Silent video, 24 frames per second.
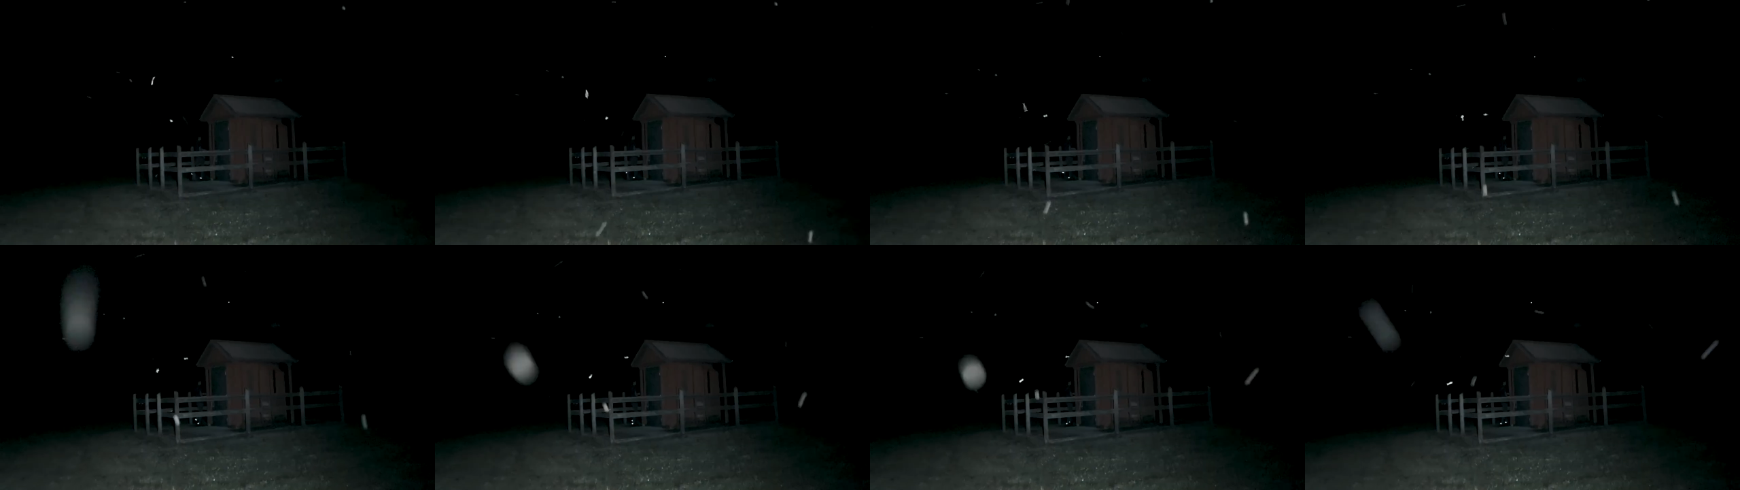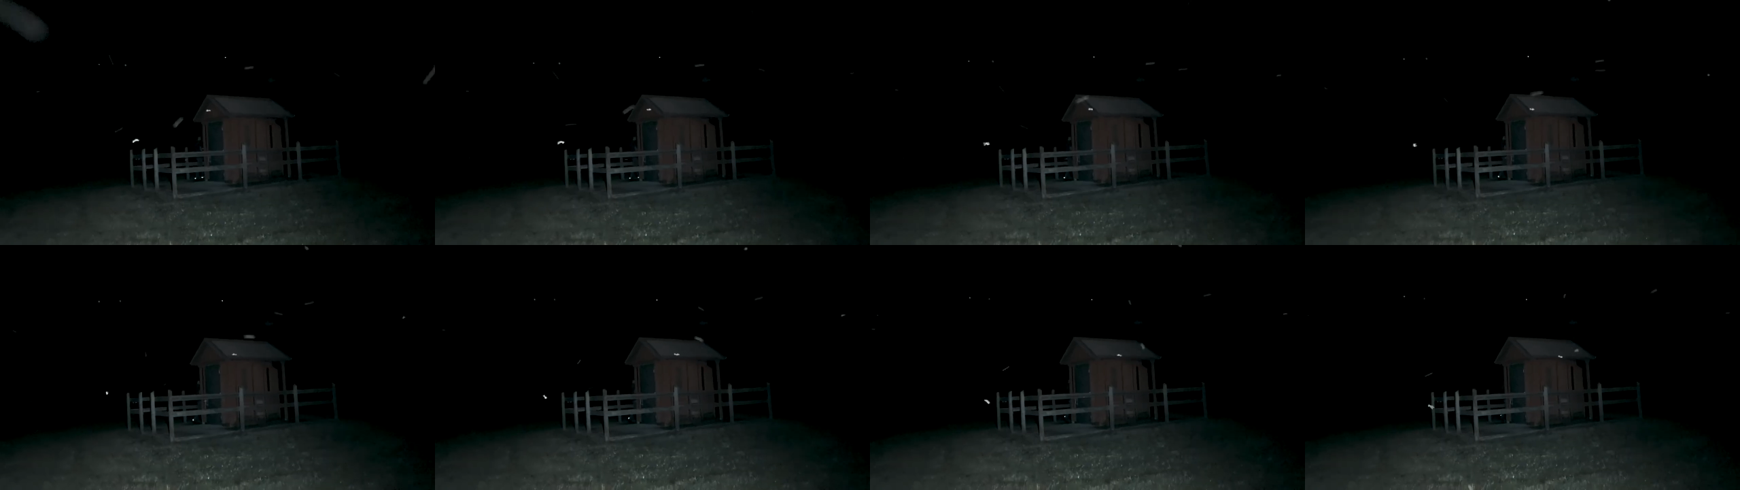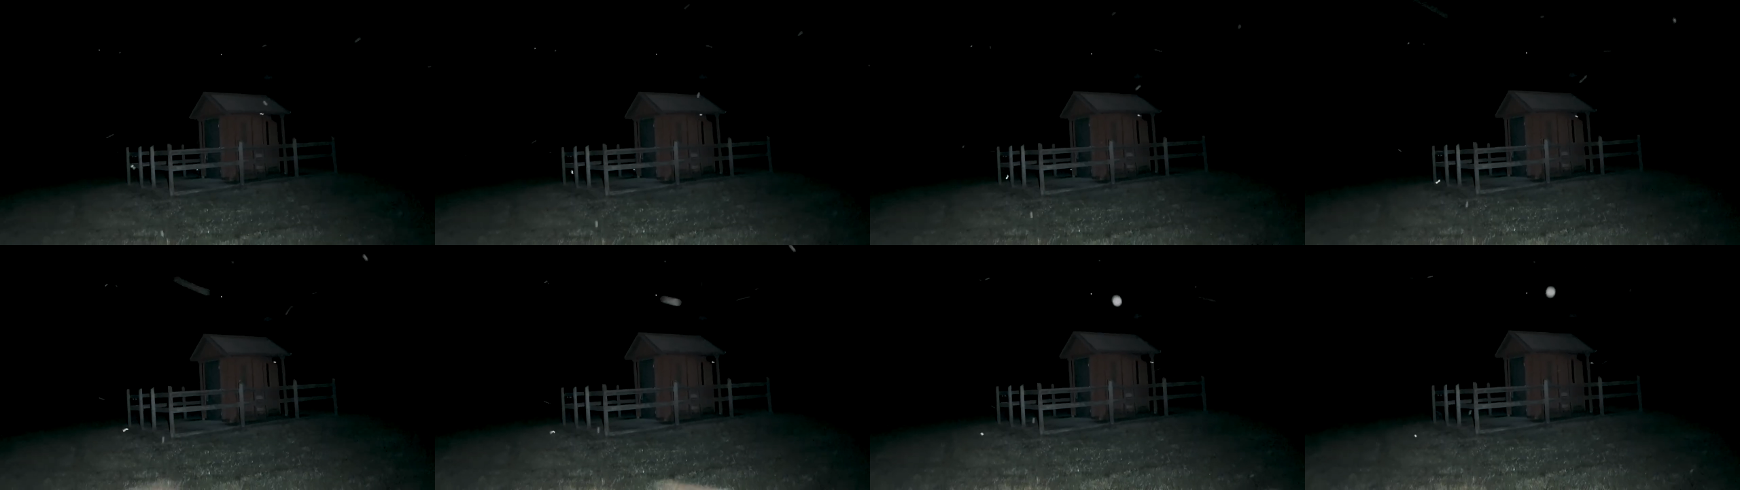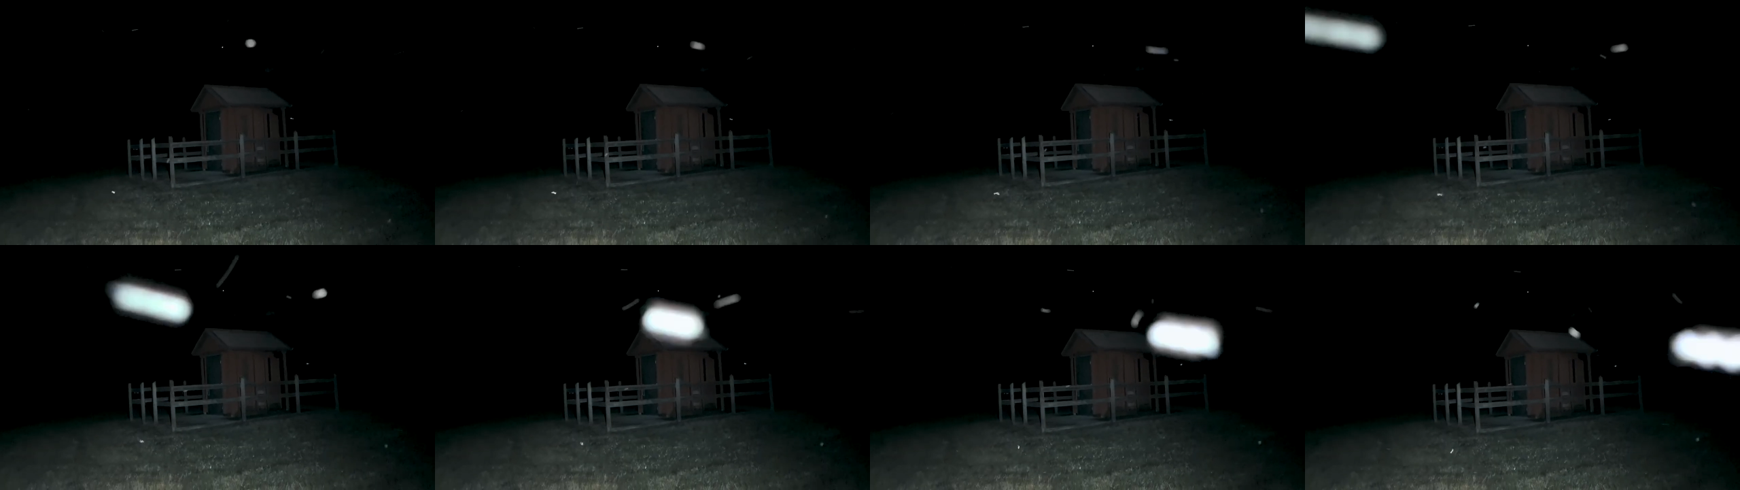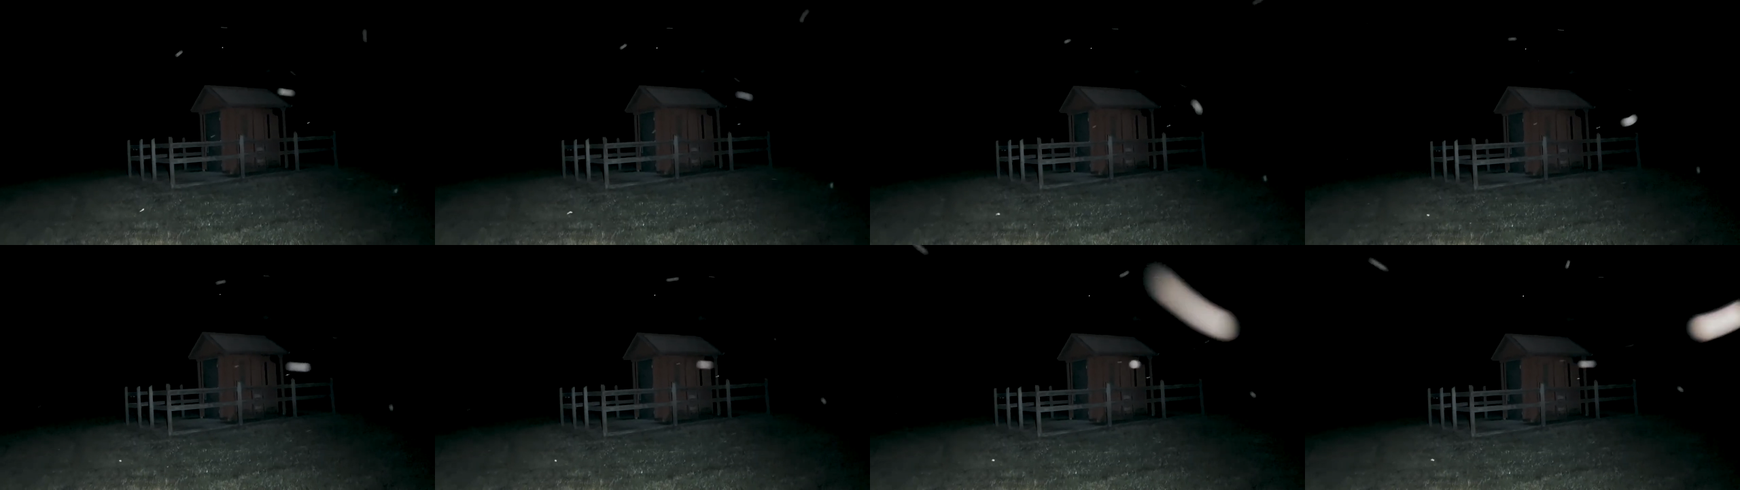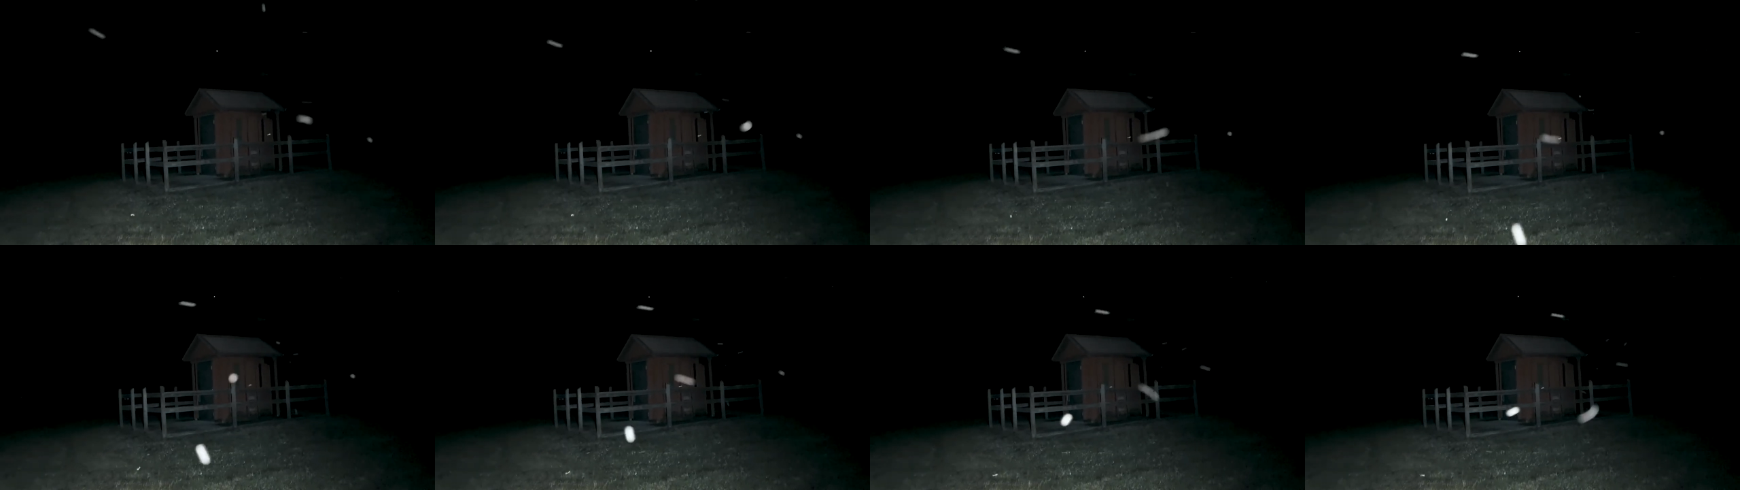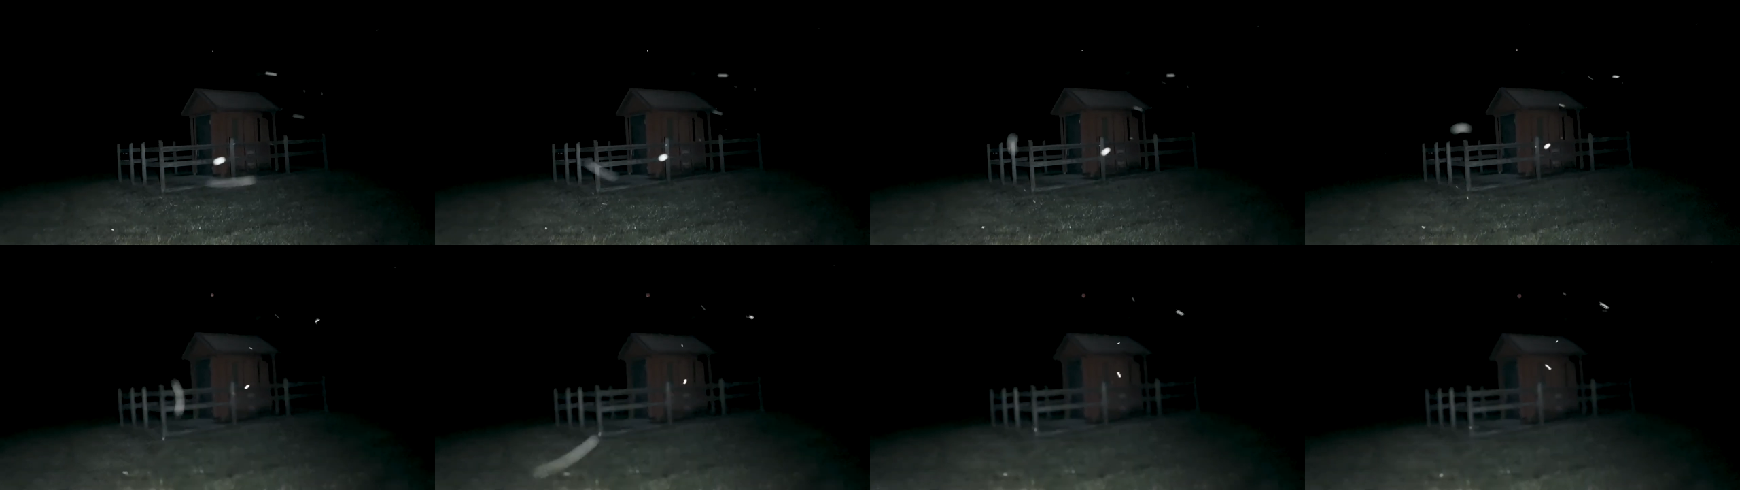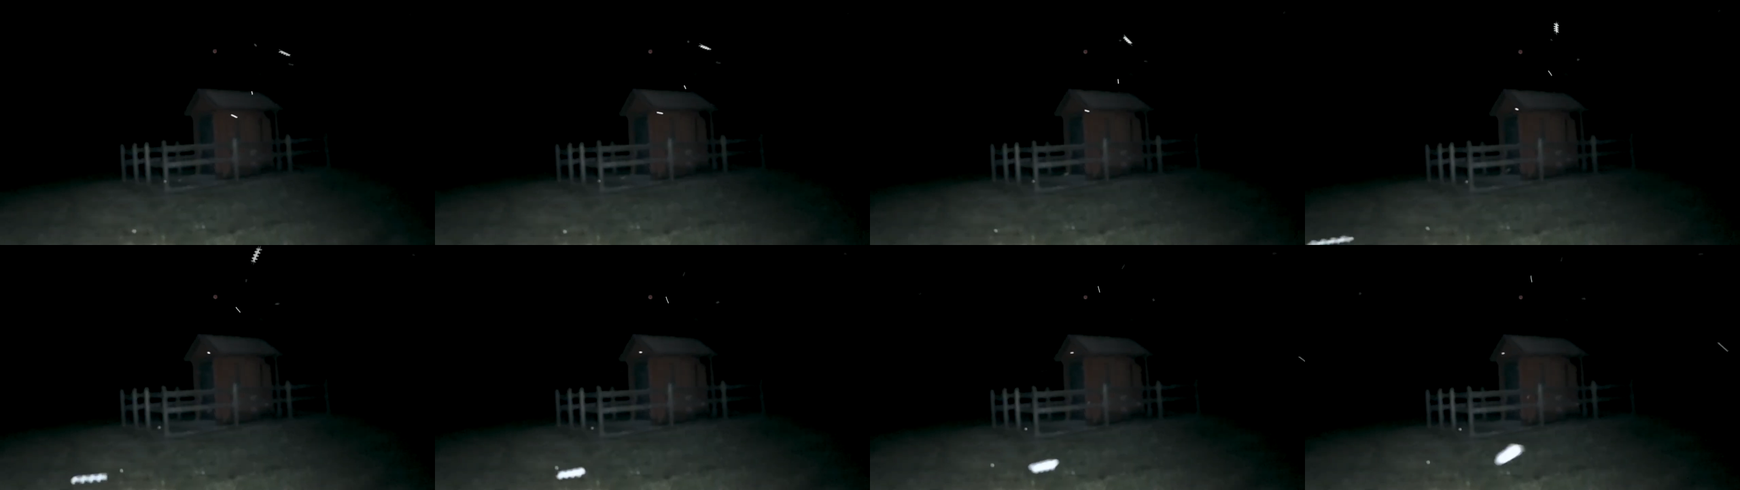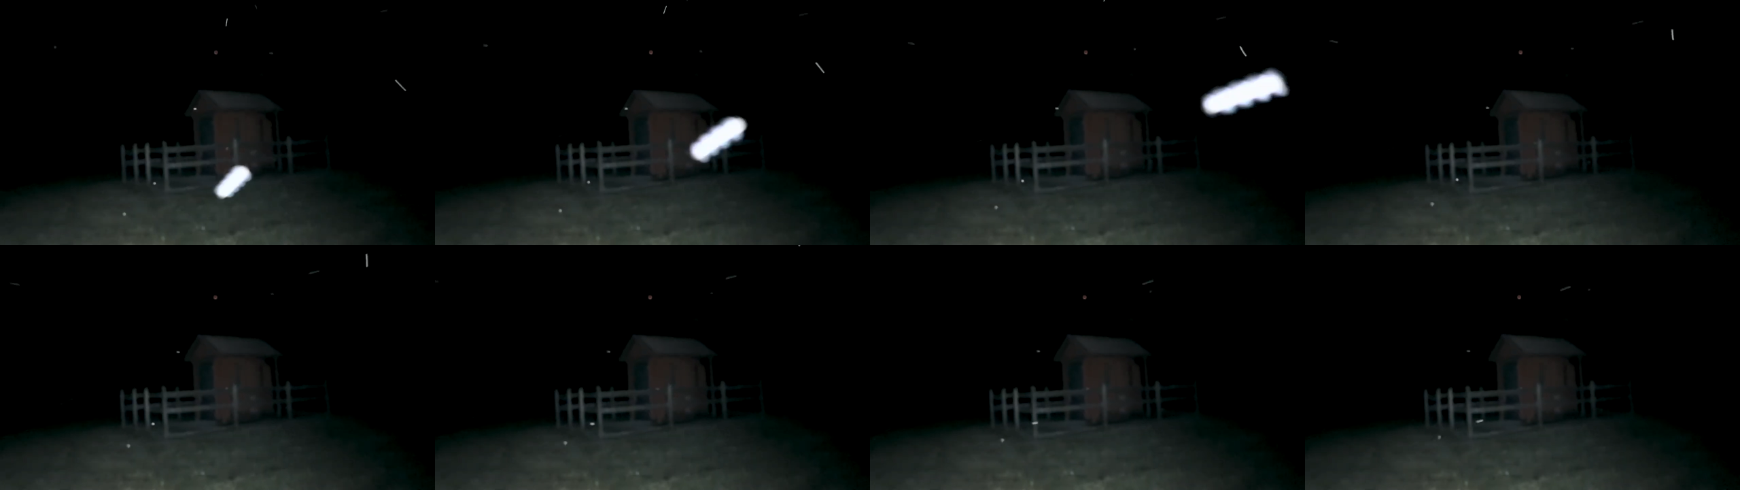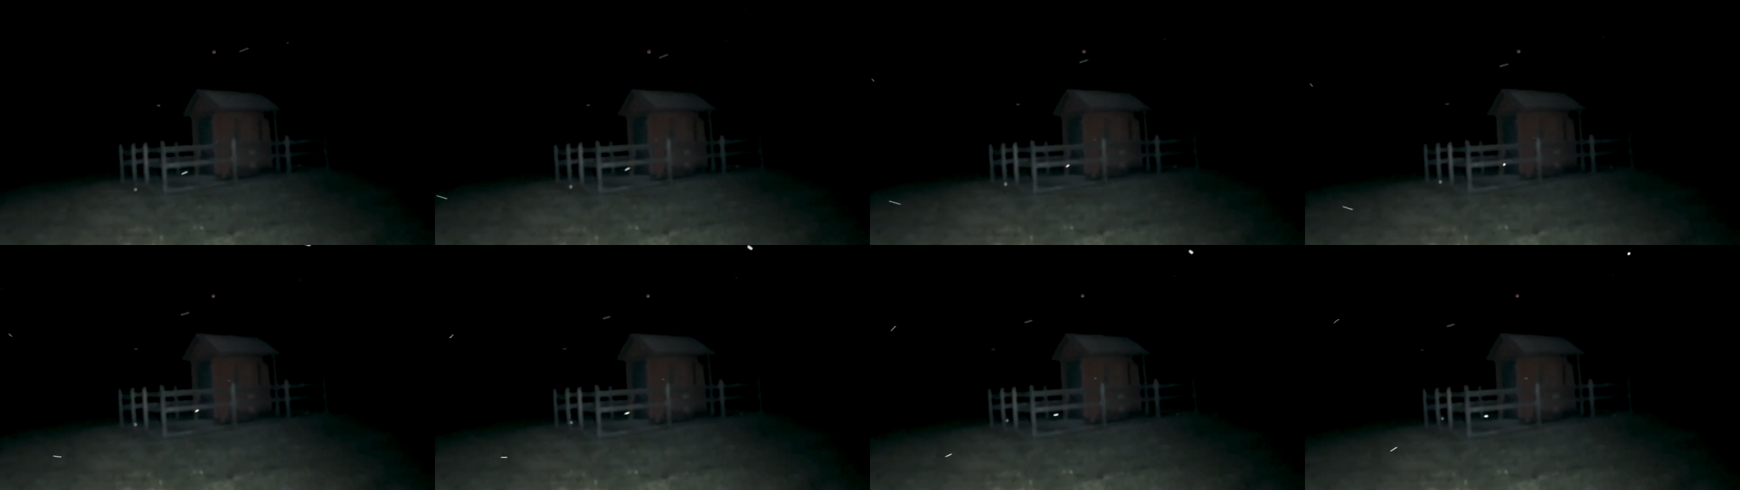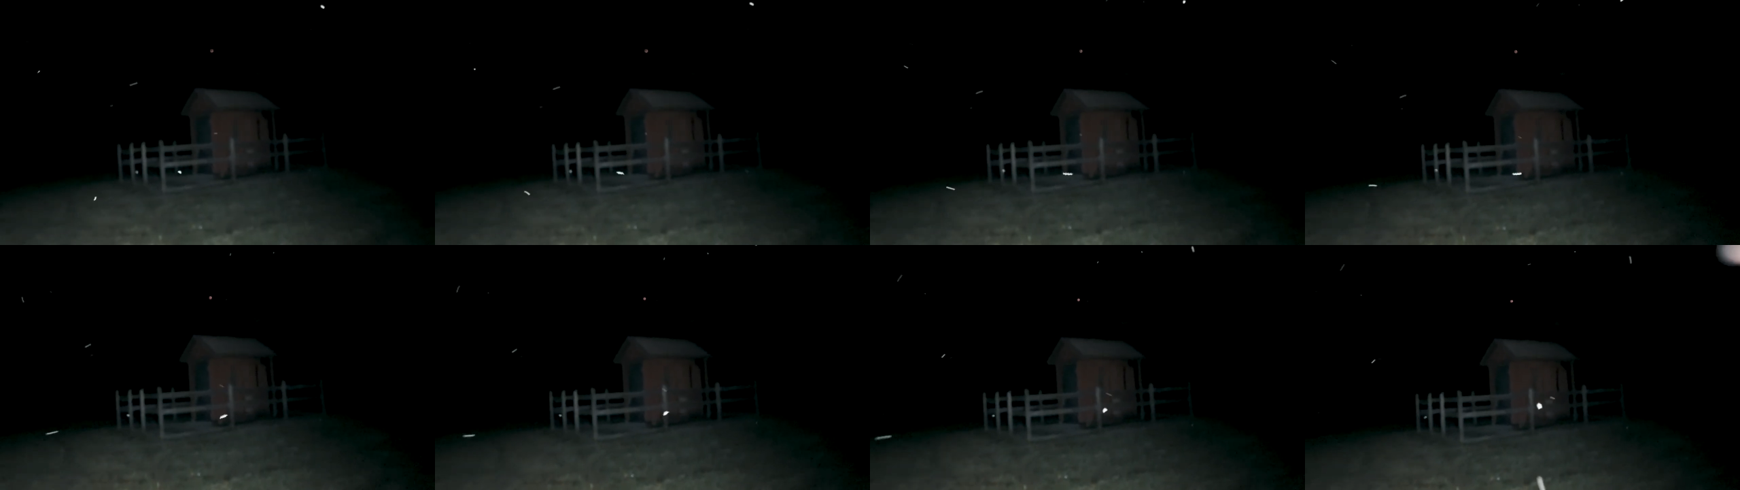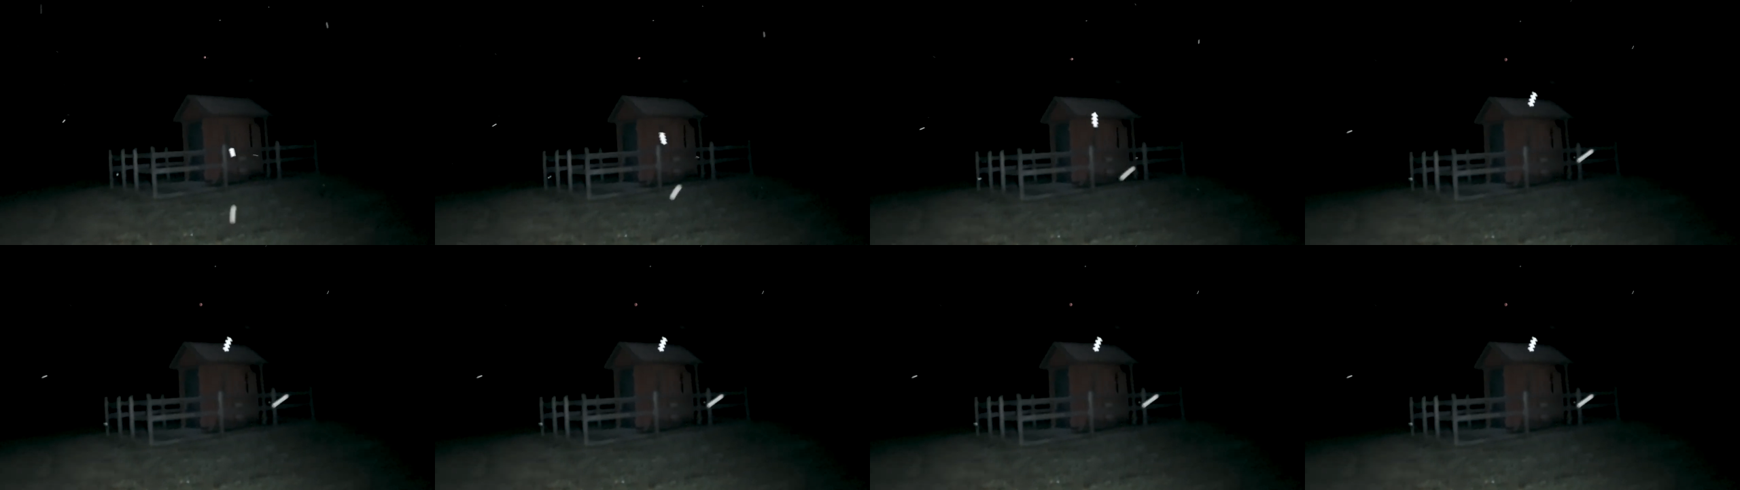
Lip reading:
Nobody's mouth can be seen.